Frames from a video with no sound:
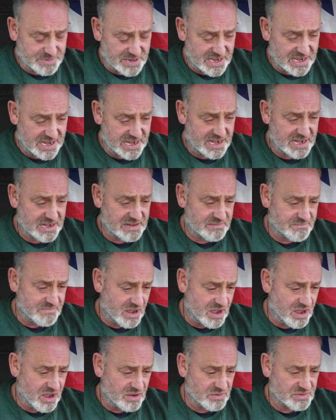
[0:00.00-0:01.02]
speed,
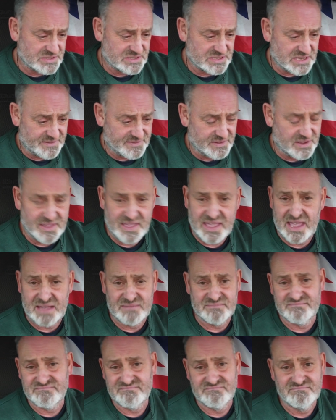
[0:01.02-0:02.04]
miles, stuff like
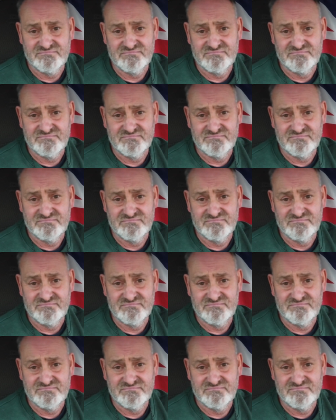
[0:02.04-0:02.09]
that.